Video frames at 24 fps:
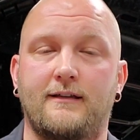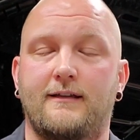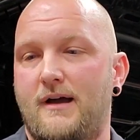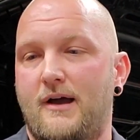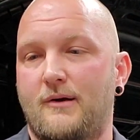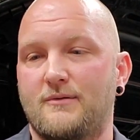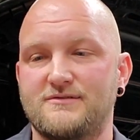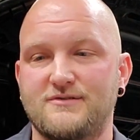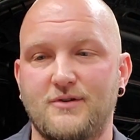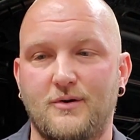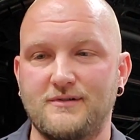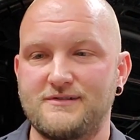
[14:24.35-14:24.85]

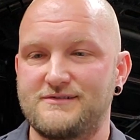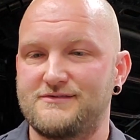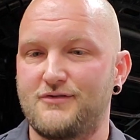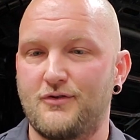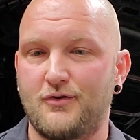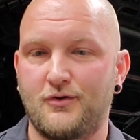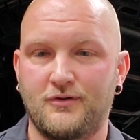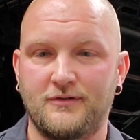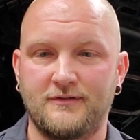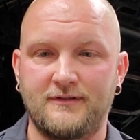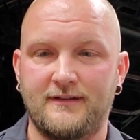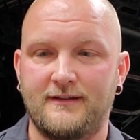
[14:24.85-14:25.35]
I was always
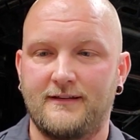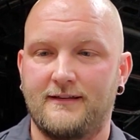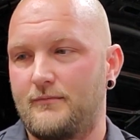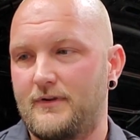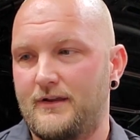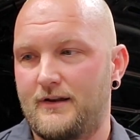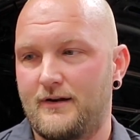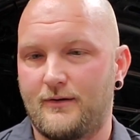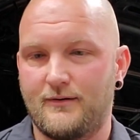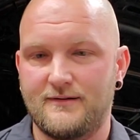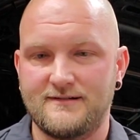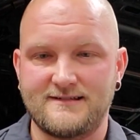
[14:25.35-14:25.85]
told,
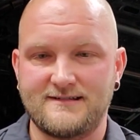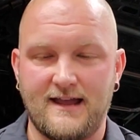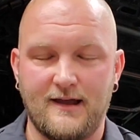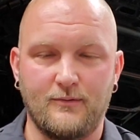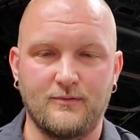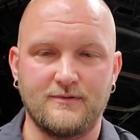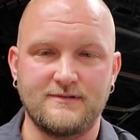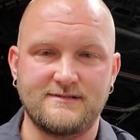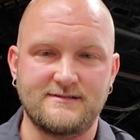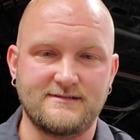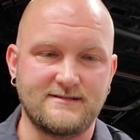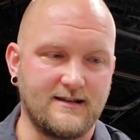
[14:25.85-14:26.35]
as I
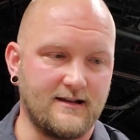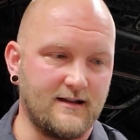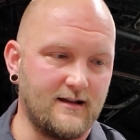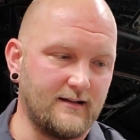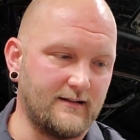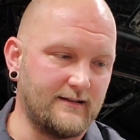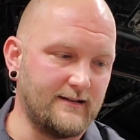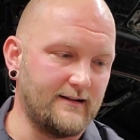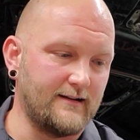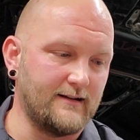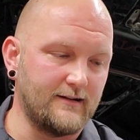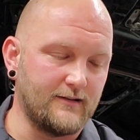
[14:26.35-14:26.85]
was
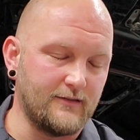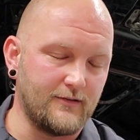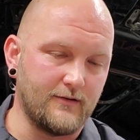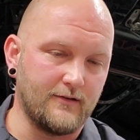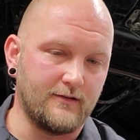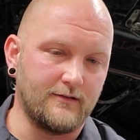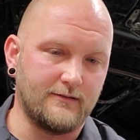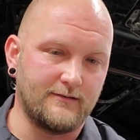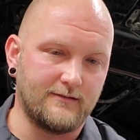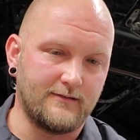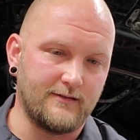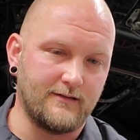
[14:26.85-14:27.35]
getting
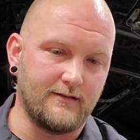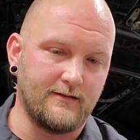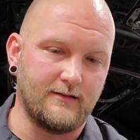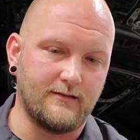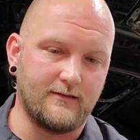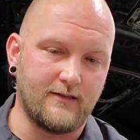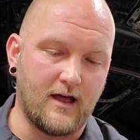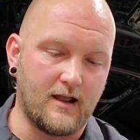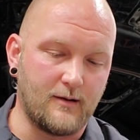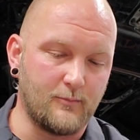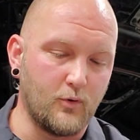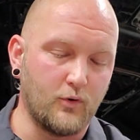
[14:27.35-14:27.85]
into
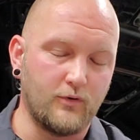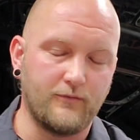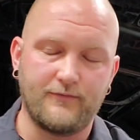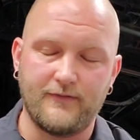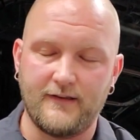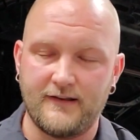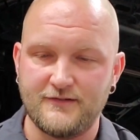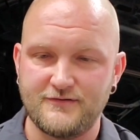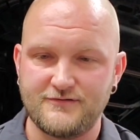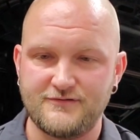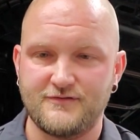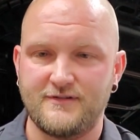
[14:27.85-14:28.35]
the automotive
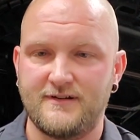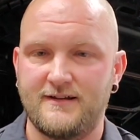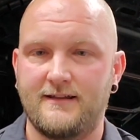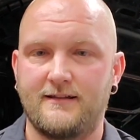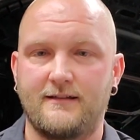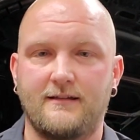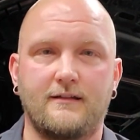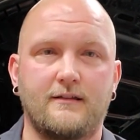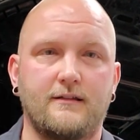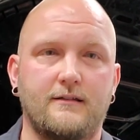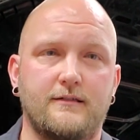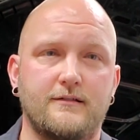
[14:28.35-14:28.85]
industry,
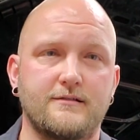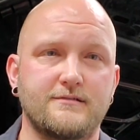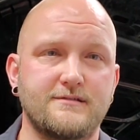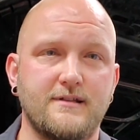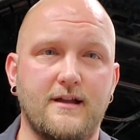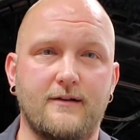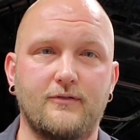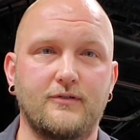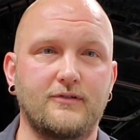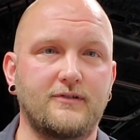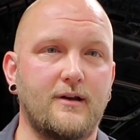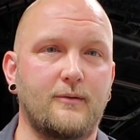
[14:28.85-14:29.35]
there's
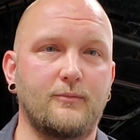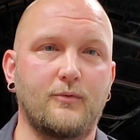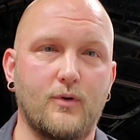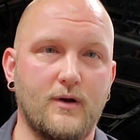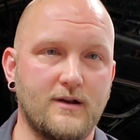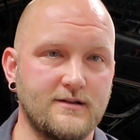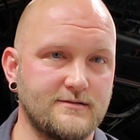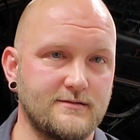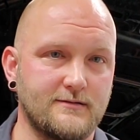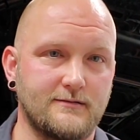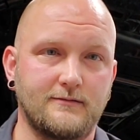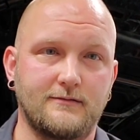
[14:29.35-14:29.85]
never a dumb
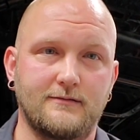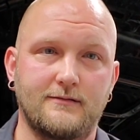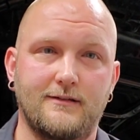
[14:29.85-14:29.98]
question.